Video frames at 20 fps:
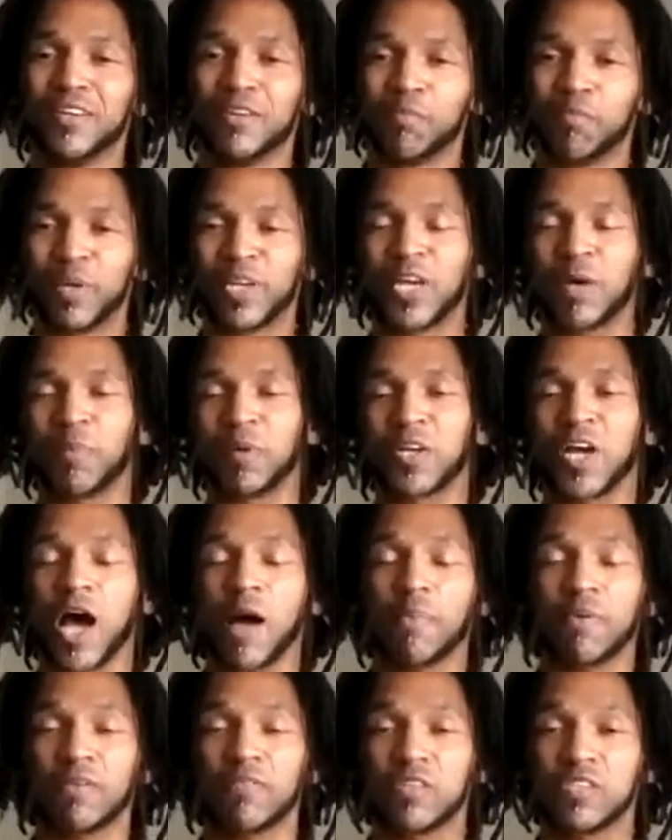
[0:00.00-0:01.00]
pick up a
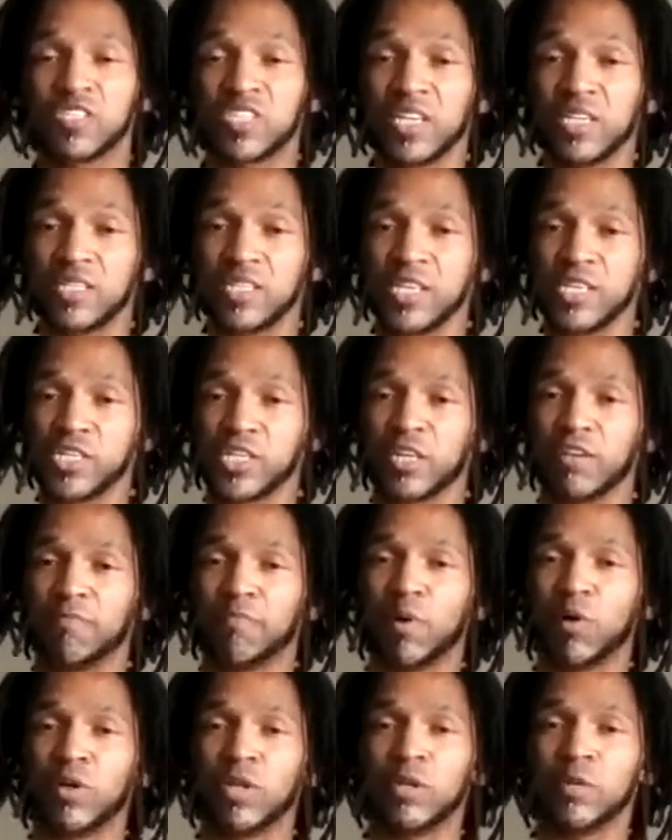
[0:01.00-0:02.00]
copy of the Zen Teaching of
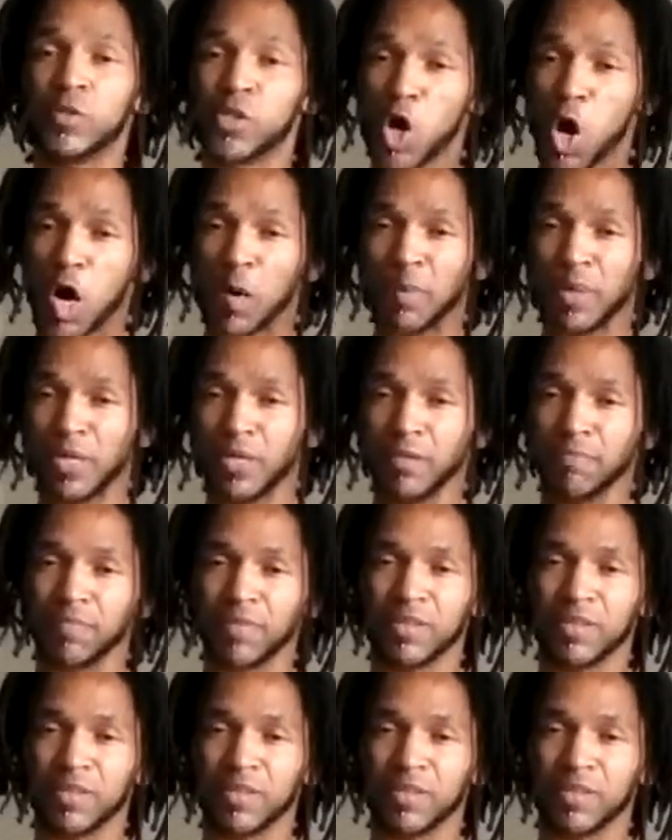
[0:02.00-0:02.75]
Bodhidharma,